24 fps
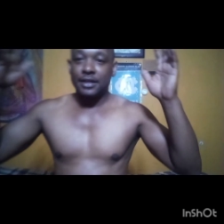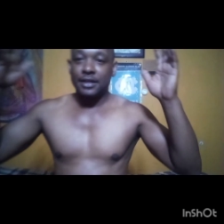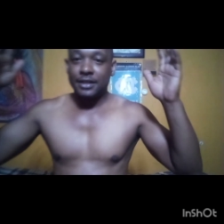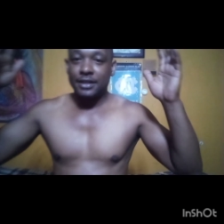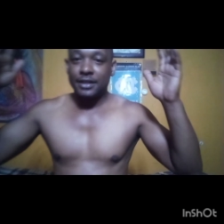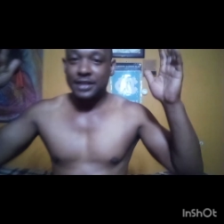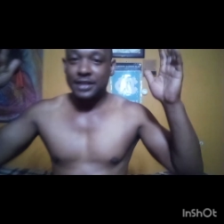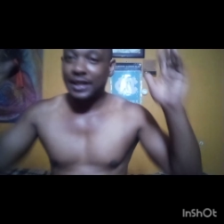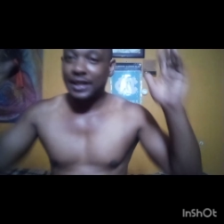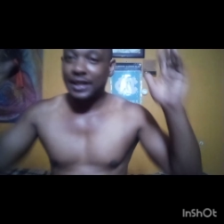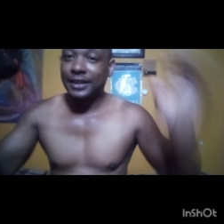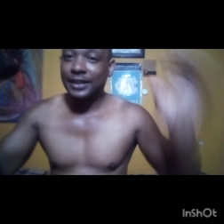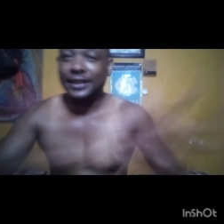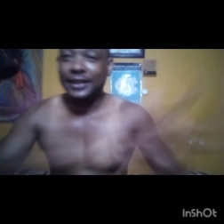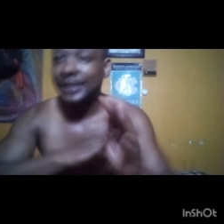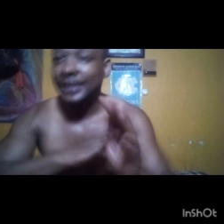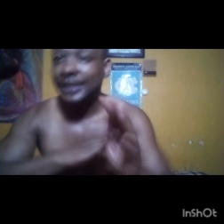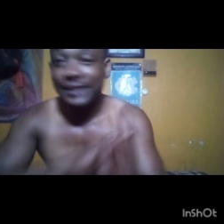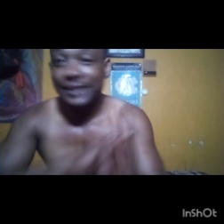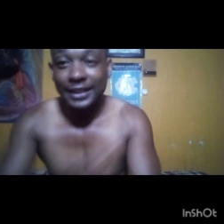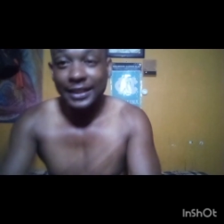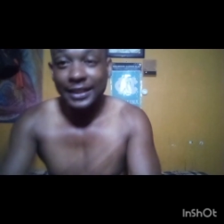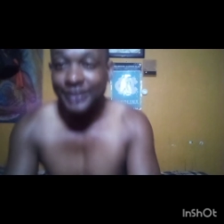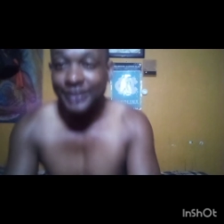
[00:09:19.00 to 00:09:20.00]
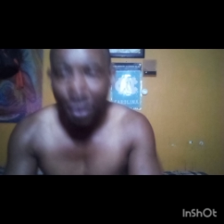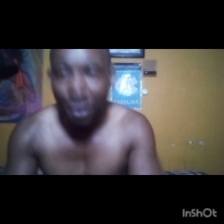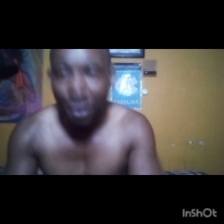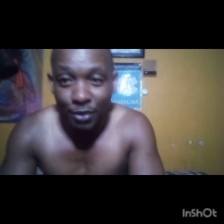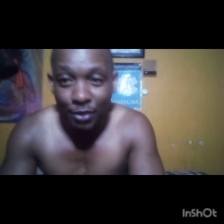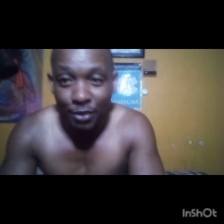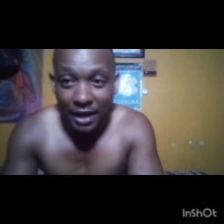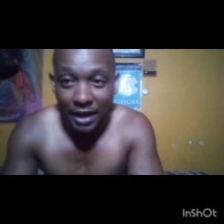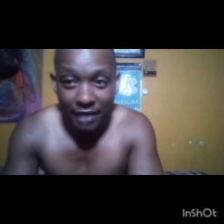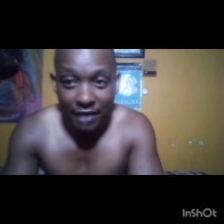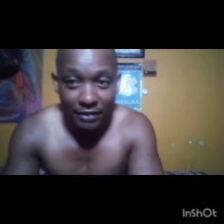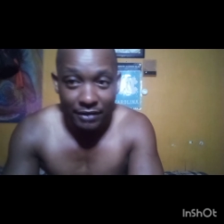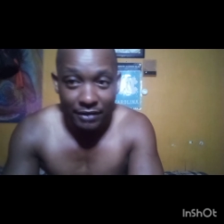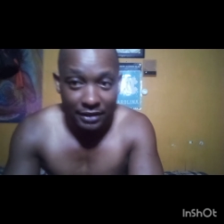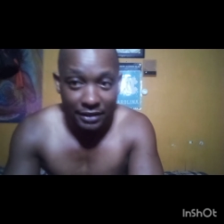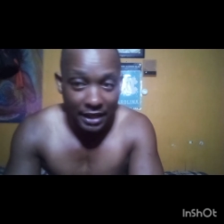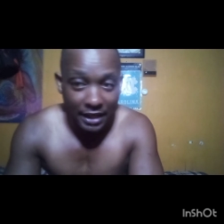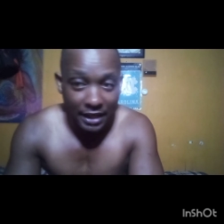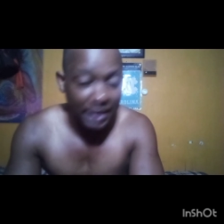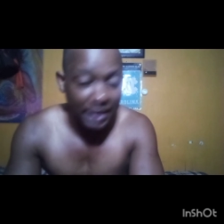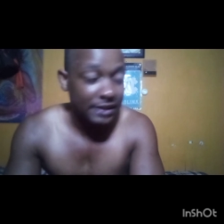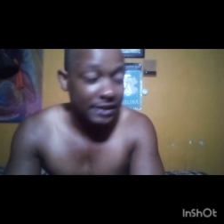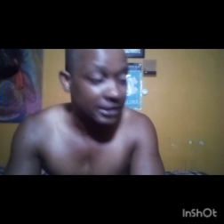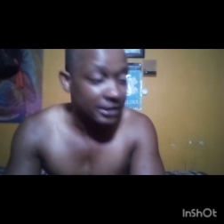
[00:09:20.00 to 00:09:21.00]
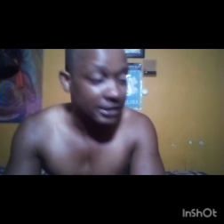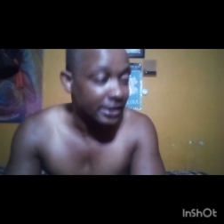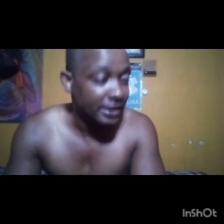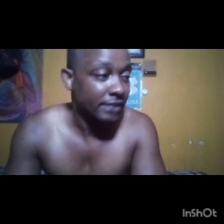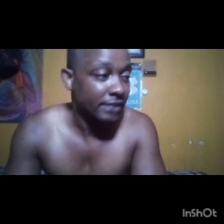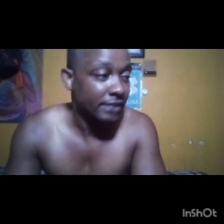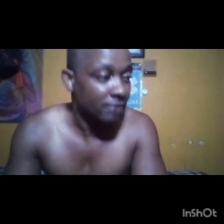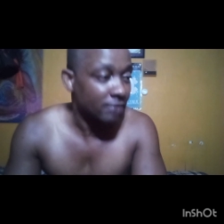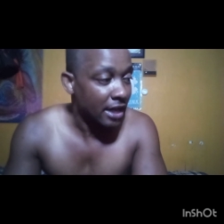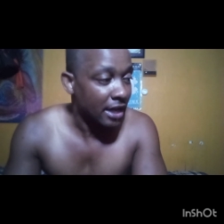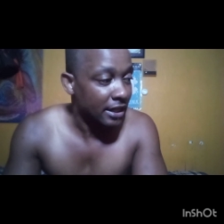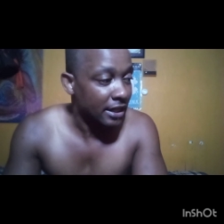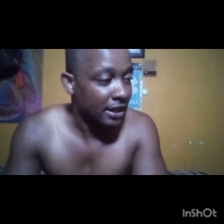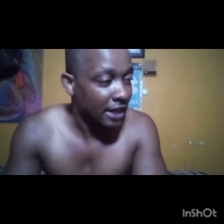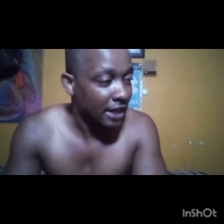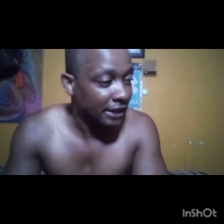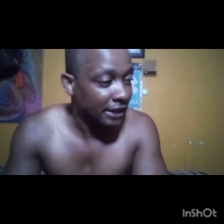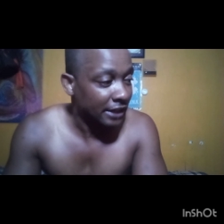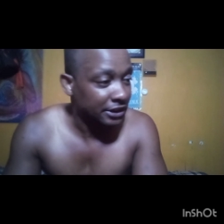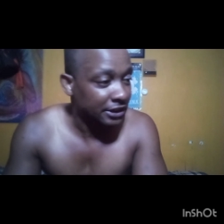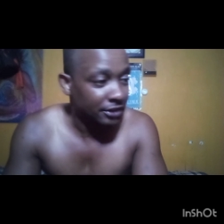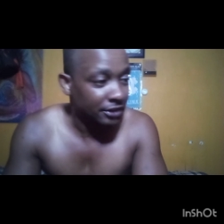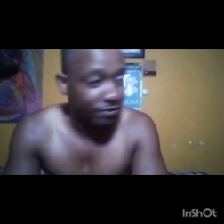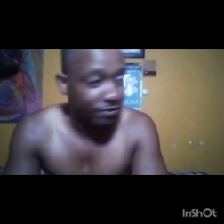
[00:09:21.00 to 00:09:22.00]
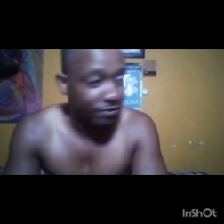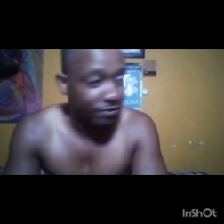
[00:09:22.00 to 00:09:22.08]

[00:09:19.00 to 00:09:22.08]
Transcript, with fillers: she she just know everything seem like like she